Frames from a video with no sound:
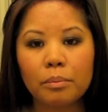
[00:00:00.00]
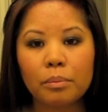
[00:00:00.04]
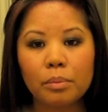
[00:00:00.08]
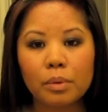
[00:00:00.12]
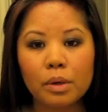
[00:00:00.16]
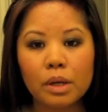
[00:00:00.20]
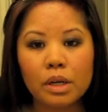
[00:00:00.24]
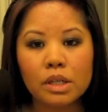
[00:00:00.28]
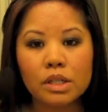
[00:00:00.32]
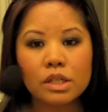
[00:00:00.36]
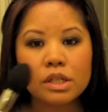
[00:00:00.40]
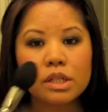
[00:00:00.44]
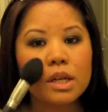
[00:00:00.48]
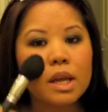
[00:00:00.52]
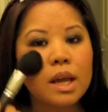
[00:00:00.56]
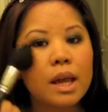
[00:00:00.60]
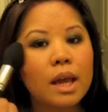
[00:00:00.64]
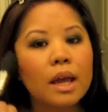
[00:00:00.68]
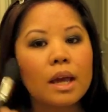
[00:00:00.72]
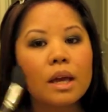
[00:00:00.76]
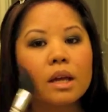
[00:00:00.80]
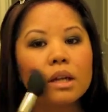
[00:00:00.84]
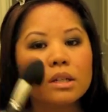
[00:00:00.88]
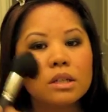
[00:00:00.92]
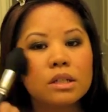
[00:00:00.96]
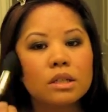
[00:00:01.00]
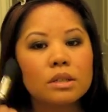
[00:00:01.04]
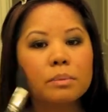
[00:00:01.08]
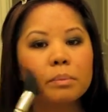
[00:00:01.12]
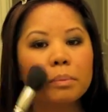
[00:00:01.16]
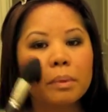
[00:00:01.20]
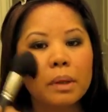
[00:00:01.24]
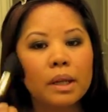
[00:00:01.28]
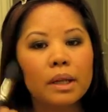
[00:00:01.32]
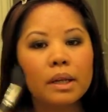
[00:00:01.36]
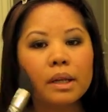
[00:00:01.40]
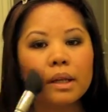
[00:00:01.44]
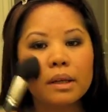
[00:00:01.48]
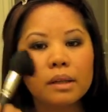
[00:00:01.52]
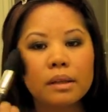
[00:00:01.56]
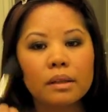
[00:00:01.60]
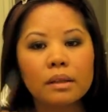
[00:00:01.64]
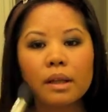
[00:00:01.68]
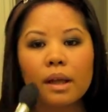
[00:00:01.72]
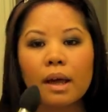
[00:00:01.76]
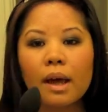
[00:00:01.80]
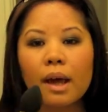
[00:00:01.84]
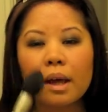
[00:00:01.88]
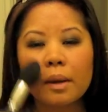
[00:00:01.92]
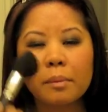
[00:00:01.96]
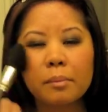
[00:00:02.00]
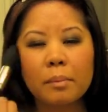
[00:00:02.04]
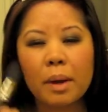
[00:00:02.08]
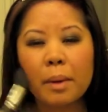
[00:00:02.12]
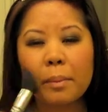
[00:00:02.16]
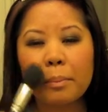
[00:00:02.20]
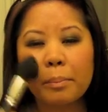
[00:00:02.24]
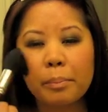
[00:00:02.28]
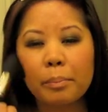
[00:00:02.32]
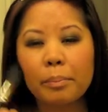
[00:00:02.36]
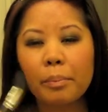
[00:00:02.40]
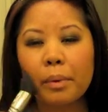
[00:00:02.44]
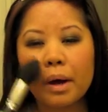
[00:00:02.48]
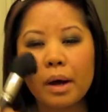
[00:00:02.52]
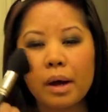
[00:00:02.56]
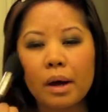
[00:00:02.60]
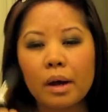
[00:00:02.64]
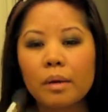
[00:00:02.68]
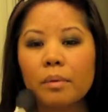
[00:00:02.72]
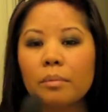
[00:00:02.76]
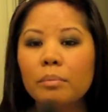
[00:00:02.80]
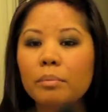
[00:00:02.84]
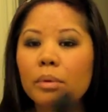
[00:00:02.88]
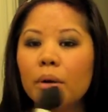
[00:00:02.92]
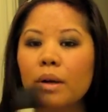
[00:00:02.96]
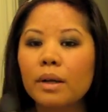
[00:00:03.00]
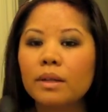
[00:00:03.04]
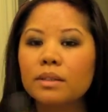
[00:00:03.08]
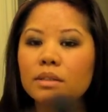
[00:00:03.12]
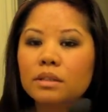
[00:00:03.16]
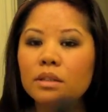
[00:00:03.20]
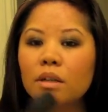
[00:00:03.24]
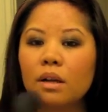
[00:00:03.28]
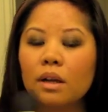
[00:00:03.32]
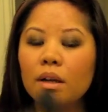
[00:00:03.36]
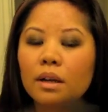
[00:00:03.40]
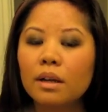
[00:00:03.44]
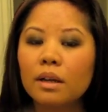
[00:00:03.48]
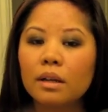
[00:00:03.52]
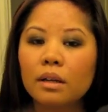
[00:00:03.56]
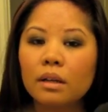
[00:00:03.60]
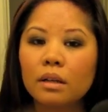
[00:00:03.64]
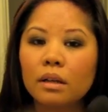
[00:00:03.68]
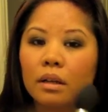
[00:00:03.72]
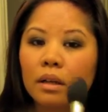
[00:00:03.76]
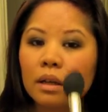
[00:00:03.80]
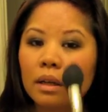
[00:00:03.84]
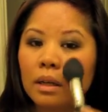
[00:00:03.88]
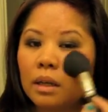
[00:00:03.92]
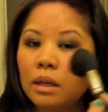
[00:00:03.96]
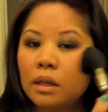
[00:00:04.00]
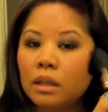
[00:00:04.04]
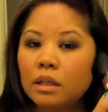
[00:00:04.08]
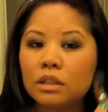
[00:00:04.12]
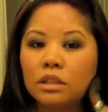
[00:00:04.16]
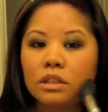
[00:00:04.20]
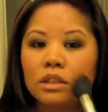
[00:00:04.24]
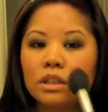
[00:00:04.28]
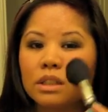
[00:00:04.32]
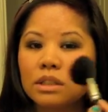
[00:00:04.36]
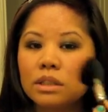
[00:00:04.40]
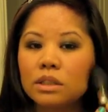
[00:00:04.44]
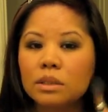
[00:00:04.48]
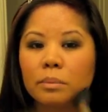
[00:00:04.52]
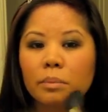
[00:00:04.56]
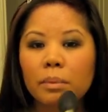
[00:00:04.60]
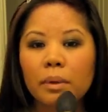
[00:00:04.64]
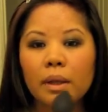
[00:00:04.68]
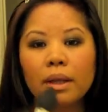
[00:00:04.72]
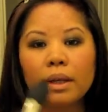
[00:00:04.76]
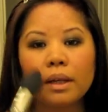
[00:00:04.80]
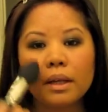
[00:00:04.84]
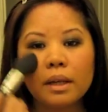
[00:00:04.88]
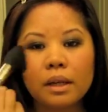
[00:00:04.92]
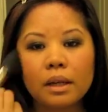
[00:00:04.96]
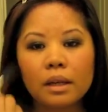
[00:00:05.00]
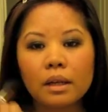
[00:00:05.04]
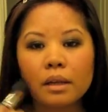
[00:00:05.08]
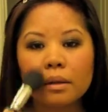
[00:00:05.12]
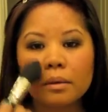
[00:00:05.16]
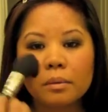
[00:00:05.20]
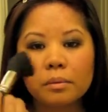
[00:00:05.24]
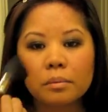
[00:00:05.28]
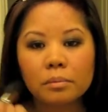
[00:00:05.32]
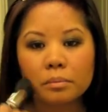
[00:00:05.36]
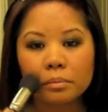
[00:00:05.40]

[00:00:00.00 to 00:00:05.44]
brush and just blend it, that had my bronzer on it, just to blend it in.